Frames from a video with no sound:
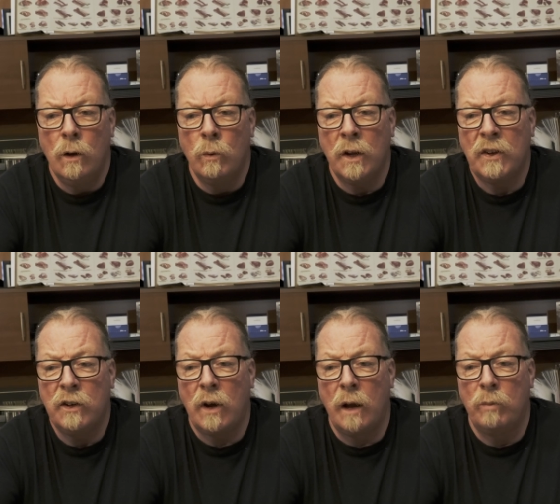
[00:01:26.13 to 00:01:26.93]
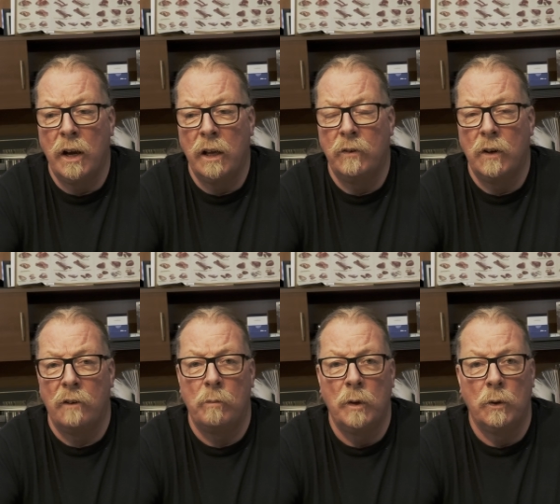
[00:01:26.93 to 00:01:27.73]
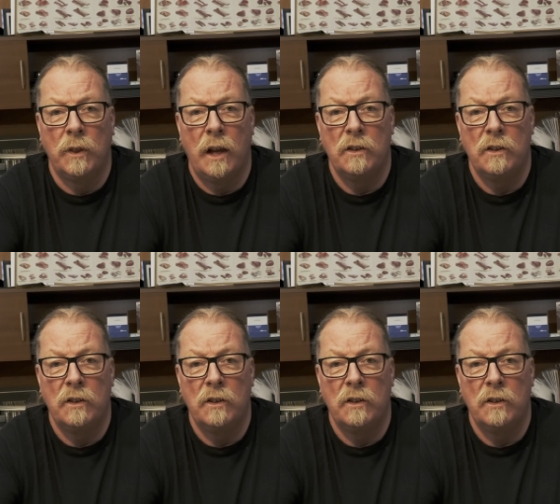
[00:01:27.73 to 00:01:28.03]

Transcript: When I say dry brining, if you're not familiar with that,